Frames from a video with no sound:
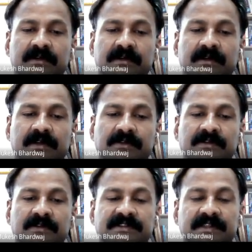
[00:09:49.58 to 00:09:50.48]

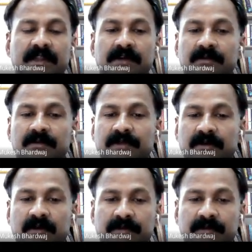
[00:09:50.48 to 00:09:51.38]
electrons in atomic
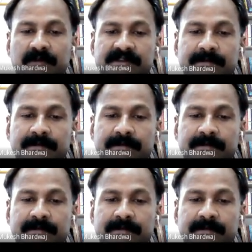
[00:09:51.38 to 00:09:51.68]
orbits?